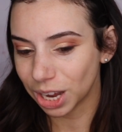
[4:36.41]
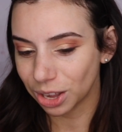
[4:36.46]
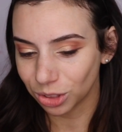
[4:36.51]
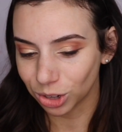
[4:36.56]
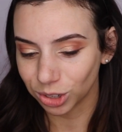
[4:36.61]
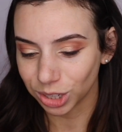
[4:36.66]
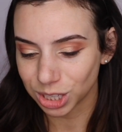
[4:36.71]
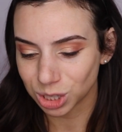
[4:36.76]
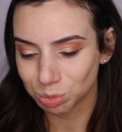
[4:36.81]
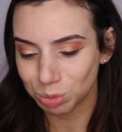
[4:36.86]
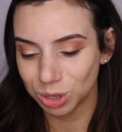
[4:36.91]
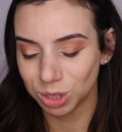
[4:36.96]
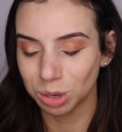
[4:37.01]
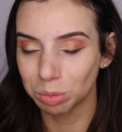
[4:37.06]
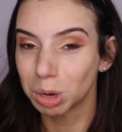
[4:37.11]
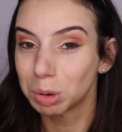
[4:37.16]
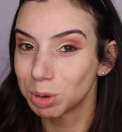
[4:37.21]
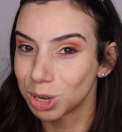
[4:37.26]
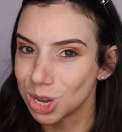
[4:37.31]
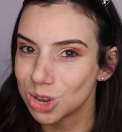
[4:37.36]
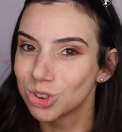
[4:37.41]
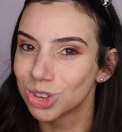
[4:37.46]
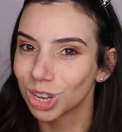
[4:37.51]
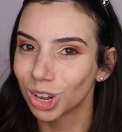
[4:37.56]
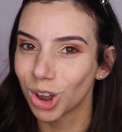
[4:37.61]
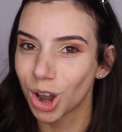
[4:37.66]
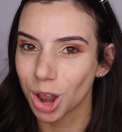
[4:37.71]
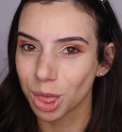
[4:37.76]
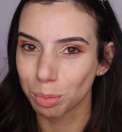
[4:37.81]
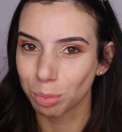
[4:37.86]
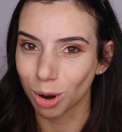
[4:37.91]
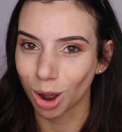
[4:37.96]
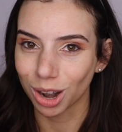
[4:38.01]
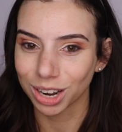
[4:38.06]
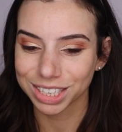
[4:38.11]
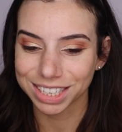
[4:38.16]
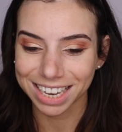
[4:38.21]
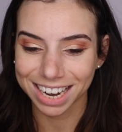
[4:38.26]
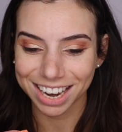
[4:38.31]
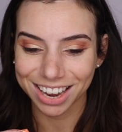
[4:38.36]
down the list, because I'm going to be using a lot of the
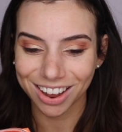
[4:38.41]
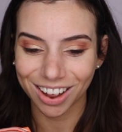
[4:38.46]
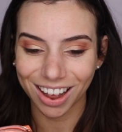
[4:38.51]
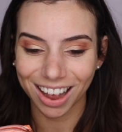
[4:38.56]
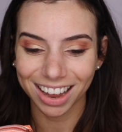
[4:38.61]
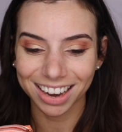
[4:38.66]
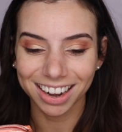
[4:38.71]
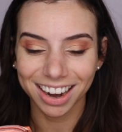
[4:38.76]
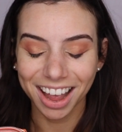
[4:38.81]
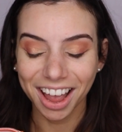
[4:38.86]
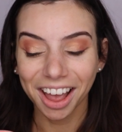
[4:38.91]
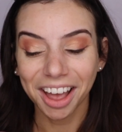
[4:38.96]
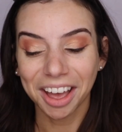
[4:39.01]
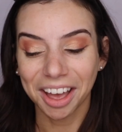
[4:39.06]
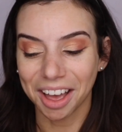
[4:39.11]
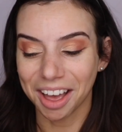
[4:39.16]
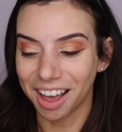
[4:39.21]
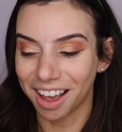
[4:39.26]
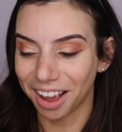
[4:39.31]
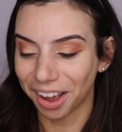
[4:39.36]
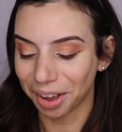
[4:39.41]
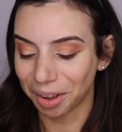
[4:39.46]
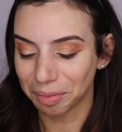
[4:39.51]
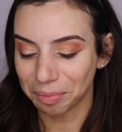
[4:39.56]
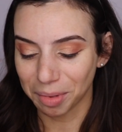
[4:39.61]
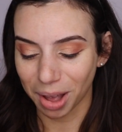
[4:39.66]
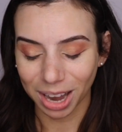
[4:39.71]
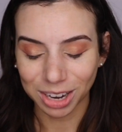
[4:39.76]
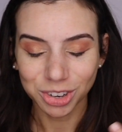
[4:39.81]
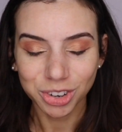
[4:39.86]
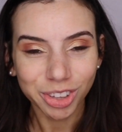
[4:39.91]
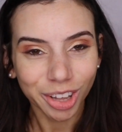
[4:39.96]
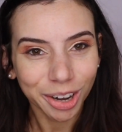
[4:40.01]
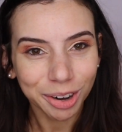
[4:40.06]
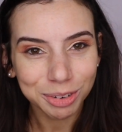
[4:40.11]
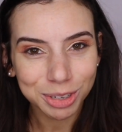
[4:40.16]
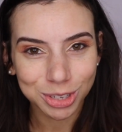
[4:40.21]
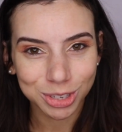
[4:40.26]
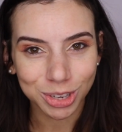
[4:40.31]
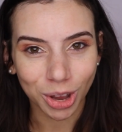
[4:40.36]
products that he got, I just thought
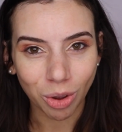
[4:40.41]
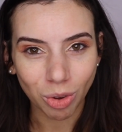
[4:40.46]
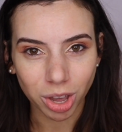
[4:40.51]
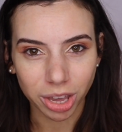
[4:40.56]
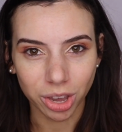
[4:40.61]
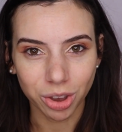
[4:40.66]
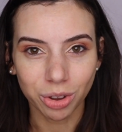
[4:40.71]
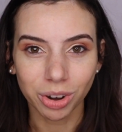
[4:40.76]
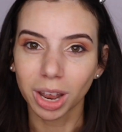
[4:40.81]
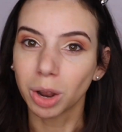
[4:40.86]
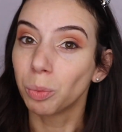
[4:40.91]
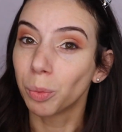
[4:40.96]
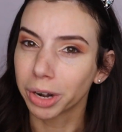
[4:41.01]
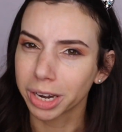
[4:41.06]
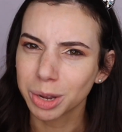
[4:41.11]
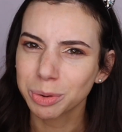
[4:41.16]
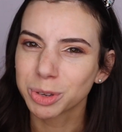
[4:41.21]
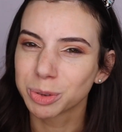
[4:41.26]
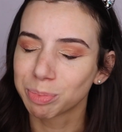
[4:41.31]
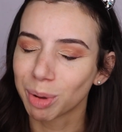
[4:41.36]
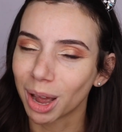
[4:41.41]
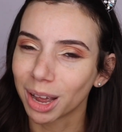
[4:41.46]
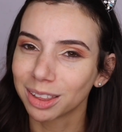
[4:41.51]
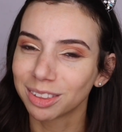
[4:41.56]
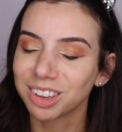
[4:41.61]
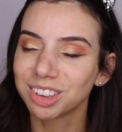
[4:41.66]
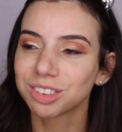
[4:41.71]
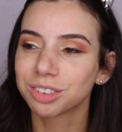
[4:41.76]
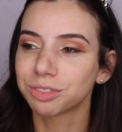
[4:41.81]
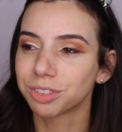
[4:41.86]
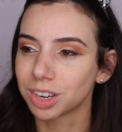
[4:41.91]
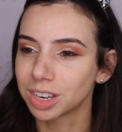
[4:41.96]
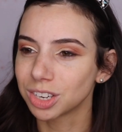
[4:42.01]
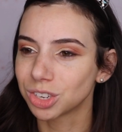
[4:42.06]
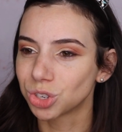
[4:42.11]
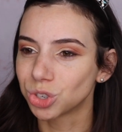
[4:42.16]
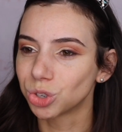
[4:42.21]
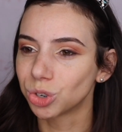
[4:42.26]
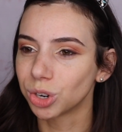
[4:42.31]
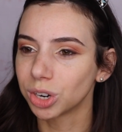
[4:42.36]
it was so cute. And when he was buying these, funny
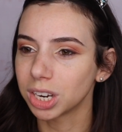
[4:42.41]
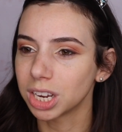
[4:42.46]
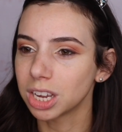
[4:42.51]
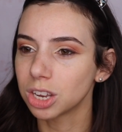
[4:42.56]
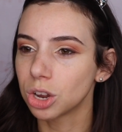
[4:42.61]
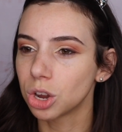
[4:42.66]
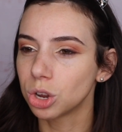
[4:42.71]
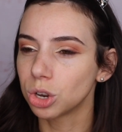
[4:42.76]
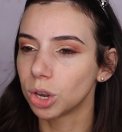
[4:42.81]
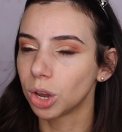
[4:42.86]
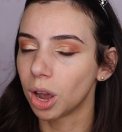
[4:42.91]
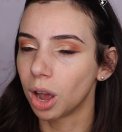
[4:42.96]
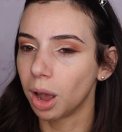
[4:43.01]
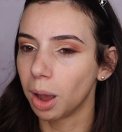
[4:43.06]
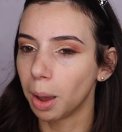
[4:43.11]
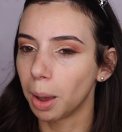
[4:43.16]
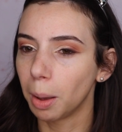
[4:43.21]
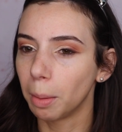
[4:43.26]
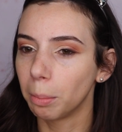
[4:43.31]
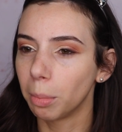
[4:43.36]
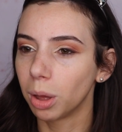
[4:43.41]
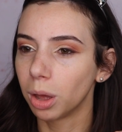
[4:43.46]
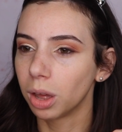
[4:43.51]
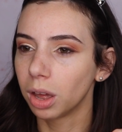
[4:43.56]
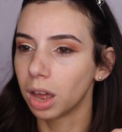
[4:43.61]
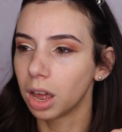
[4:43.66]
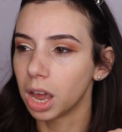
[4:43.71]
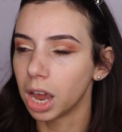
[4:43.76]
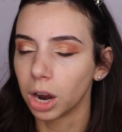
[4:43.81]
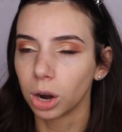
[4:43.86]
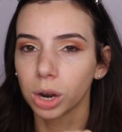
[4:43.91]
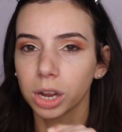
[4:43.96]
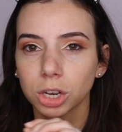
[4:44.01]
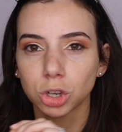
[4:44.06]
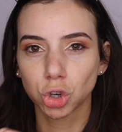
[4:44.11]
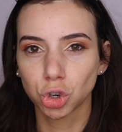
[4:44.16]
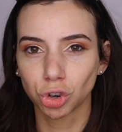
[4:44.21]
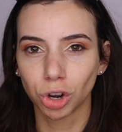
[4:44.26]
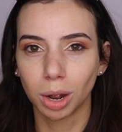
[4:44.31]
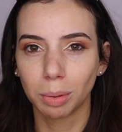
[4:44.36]
story,
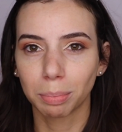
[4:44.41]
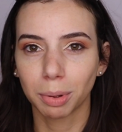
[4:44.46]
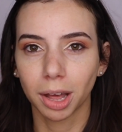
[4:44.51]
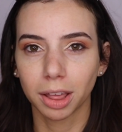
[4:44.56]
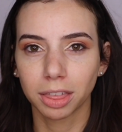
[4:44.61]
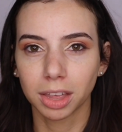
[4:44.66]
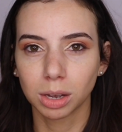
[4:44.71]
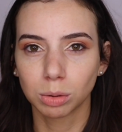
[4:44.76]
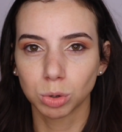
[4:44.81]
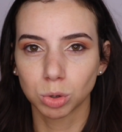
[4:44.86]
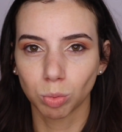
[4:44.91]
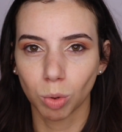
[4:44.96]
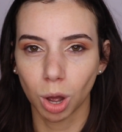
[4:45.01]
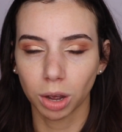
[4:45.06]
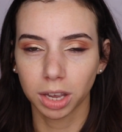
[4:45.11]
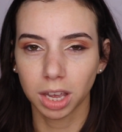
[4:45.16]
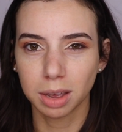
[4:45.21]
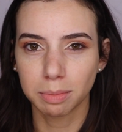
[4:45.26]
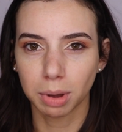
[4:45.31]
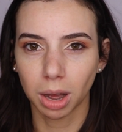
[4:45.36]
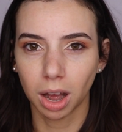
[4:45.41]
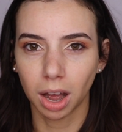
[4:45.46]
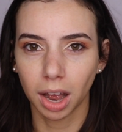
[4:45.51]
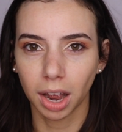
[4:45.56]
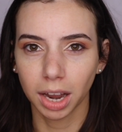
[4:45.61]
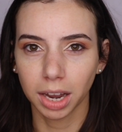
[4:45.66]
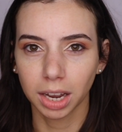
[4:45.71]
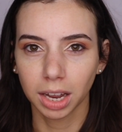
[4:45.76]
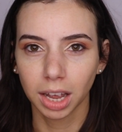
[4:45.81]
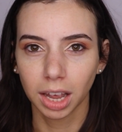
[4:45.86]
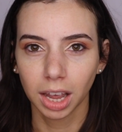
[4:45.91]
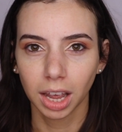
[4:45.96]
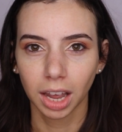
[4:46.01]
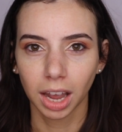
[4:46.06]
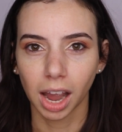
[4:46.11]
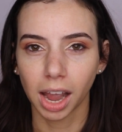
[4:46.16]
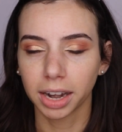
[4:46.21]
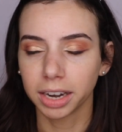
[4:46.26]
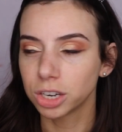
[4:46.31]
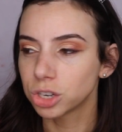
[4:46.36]
Eric Trump, I think, was walking by
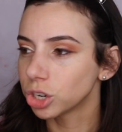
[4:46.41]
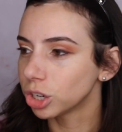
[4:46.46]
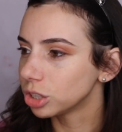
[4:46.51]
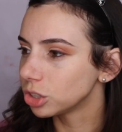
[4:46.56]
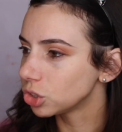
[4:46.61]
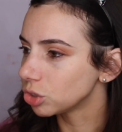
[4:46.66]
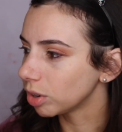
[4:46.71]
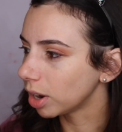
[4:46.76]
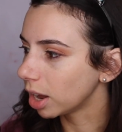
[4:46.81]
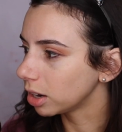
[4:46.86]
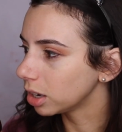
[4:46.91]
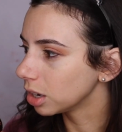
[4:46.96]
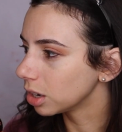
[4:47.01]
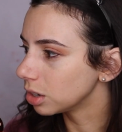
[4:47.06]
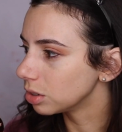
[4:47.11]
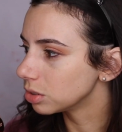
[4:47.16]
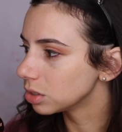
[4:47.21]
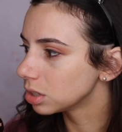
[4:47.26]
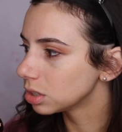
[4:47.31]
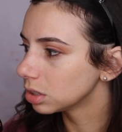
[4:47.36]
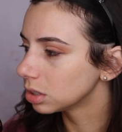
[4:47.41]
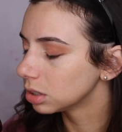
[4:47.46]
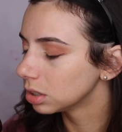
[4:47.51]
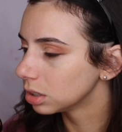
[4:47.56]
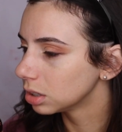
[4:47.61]
and he turns around and goes,